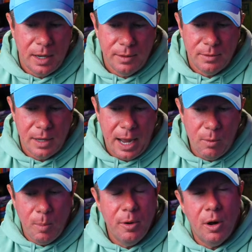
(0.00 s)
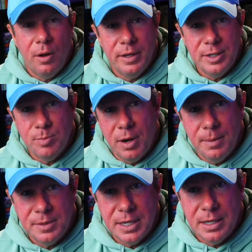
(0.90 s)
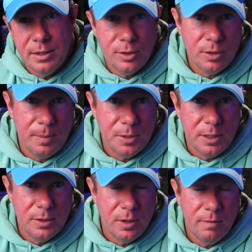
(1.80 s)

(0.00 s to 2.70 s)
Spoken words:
I will put all these prompts in the description.